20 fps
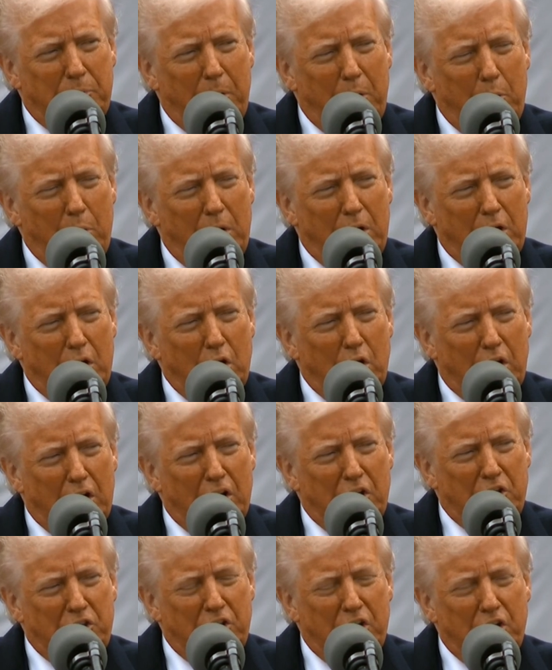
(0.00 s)
But what you're
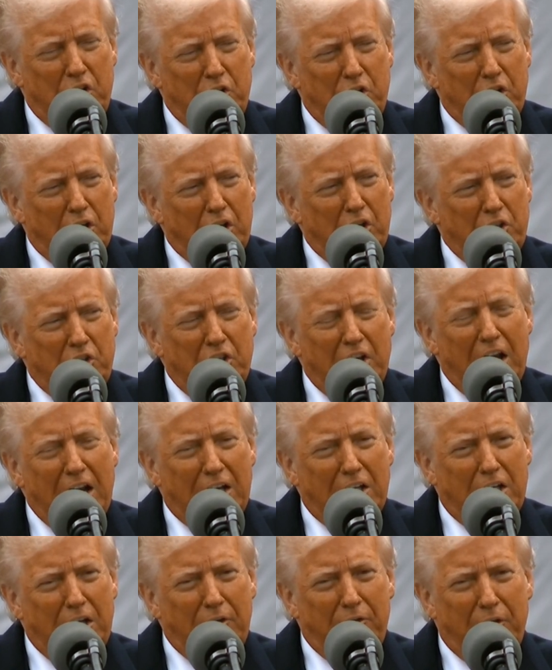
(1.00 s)
going to see is you're going to see
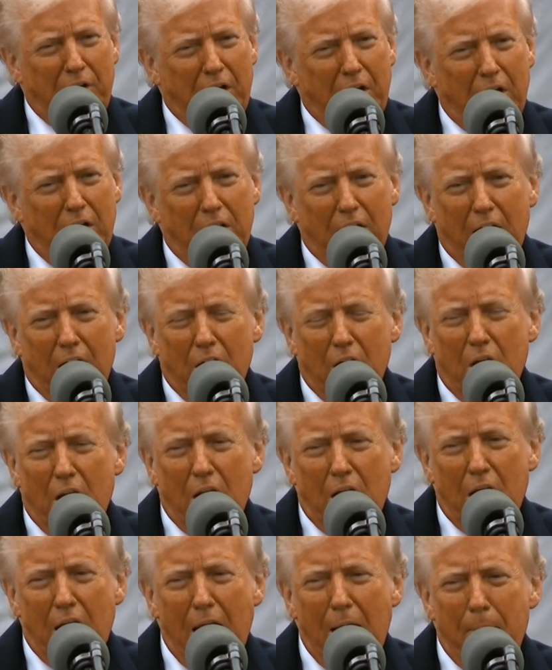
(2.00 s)
activity, that
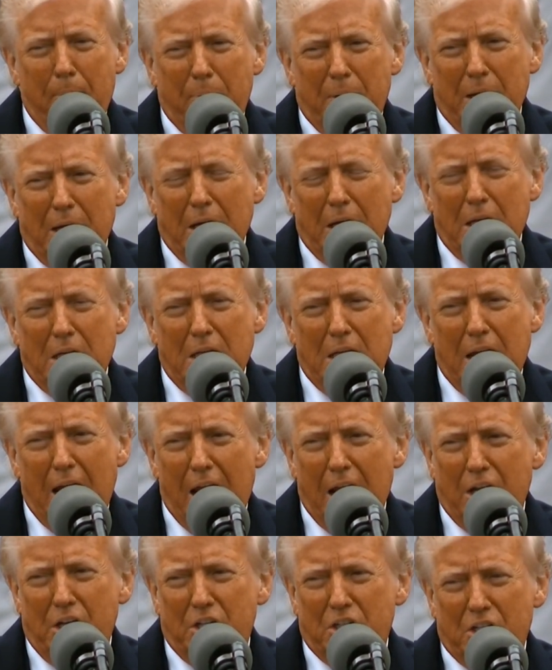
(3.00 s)
empty,
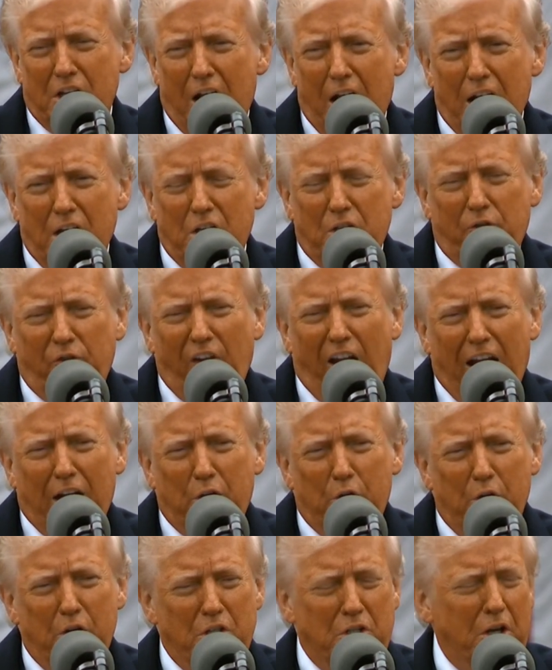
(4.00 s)
dead sites,
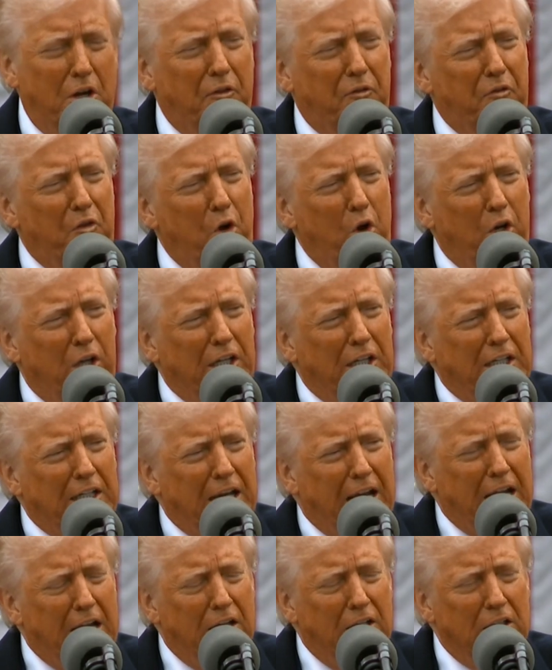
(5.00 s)
factories that are falling
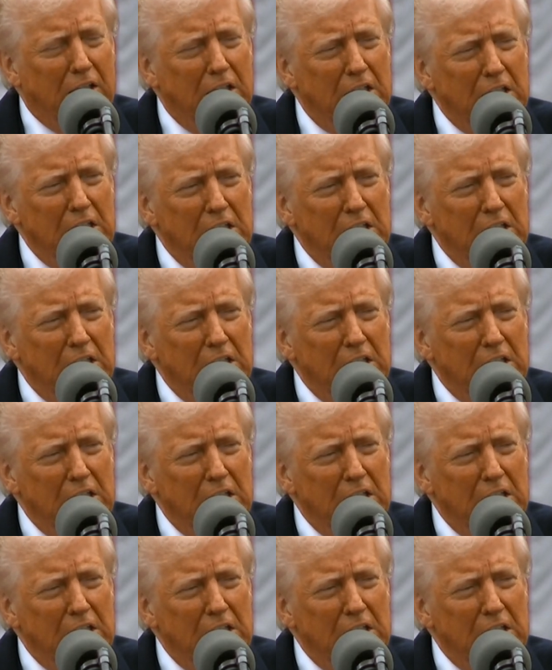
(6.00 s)
down.